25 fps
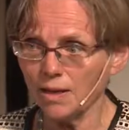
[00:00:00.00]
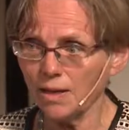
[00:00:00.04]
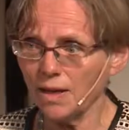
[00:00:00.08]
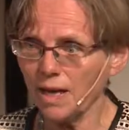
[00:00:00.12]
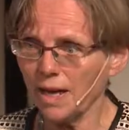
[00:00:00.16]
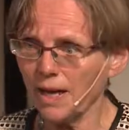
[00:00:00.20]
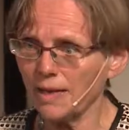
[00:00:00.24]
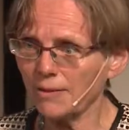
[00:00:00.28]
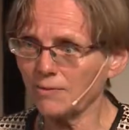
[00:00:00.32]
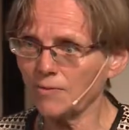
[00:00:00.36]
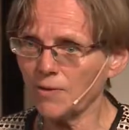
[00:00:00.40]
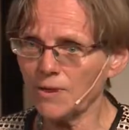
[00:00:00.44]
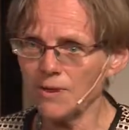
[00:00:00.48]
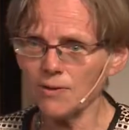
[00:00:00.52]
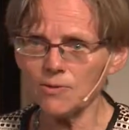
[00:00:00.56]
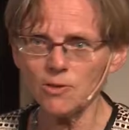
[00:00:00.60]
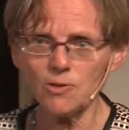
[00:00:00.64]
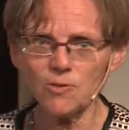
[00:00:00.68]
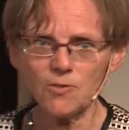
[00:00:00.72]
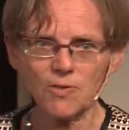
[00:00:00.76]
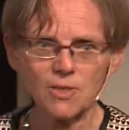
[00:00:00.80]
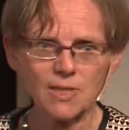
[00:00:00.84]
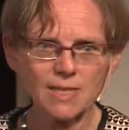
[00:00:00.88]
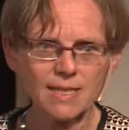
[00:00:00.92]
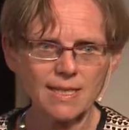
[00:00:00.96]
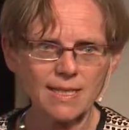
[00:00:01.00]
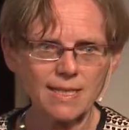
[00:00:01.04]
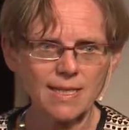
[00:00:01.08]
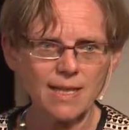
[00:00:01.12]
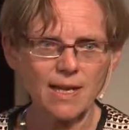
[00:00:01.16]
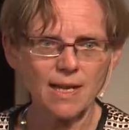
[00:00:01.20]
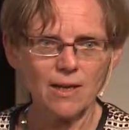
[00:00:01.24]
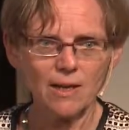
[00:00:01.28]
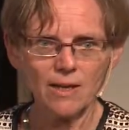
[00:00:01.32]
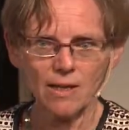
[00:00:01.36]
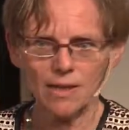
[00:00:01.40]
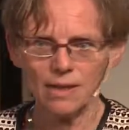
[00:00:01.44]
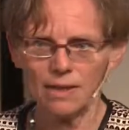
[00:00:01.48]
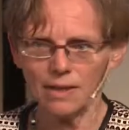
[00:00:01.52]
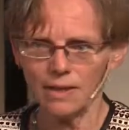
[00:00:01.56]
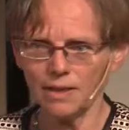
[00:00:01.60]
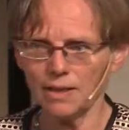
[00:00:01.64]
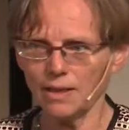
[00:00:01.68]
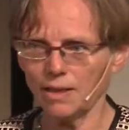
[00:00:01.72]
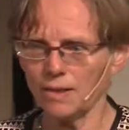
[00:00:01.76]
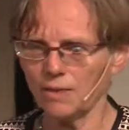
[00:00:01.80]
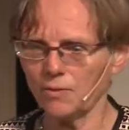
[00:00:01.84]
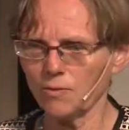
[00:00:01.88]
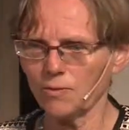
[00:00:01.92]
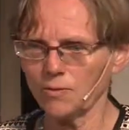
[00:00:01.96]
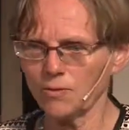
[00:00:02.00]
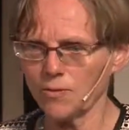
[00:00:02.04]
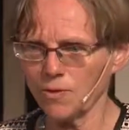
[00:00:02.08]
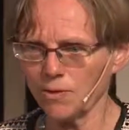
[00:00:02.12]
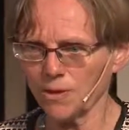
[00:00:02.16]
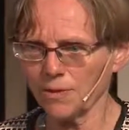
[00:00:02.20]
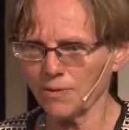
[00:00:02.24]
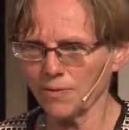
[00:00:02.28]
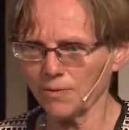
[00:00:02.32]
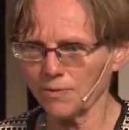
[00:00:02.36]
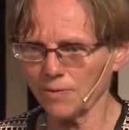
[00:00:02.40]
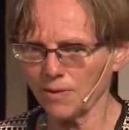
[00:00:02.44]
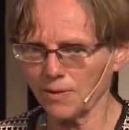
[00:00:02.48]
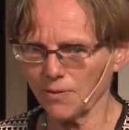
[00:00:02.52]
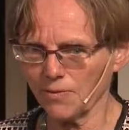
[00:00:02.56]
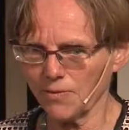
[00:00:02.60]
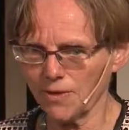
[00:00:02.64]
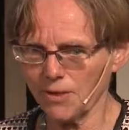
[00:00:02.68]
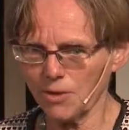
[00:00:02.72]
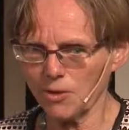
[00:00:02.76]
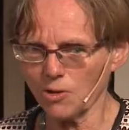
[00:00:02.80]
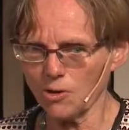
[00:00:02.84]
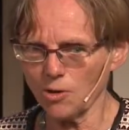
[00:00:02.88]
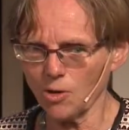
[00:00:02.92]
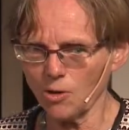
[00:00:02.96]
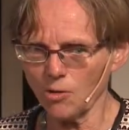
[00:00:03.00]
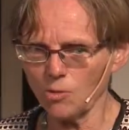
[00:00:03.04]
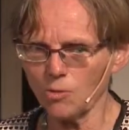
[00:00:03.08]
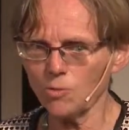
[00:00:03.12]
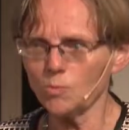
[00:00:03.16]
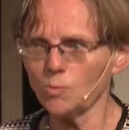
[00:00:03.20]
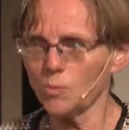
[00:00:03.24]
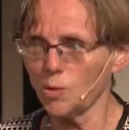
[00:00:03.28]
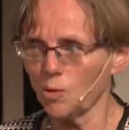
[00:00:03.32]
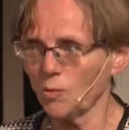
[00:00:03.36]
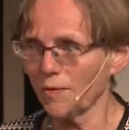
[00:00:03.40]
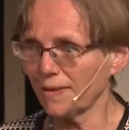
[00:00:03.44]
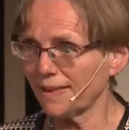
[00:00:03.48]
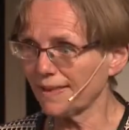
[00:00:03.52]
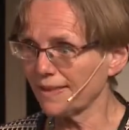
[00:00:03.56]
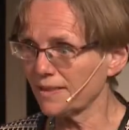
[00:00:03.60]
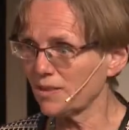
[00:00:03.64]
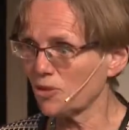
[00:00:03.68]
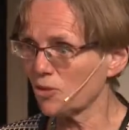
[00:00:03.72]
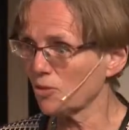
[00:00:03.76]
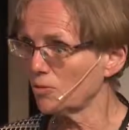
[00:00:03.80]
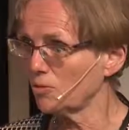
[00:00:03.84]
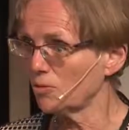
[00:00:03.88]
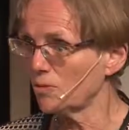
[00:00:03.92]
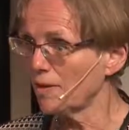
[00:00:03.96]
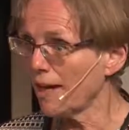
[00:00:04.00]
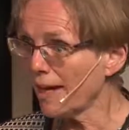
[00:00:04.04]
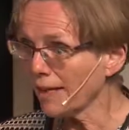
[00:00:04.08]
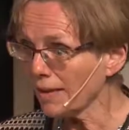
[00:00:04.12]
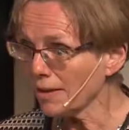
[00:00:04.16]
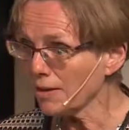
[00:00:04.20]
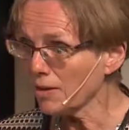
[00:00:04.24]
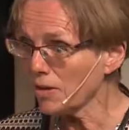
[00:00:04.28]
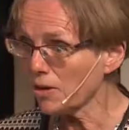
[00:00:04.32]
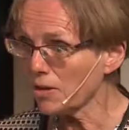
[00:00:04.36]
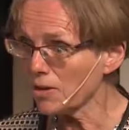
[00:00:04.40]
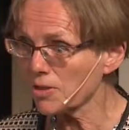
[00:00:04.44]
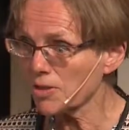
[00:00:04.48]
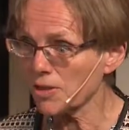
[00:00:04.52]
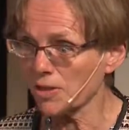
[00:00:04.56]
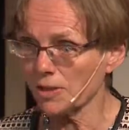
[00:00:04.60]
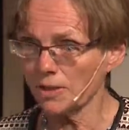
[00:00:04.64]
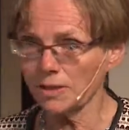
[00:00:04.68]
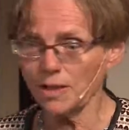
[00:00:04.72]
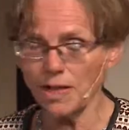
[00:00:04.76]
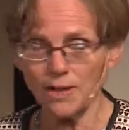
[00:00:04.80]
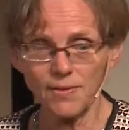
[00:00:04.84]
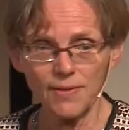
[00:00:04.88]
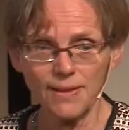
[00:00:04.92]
And when do we see UNWTO moving into agriculture? I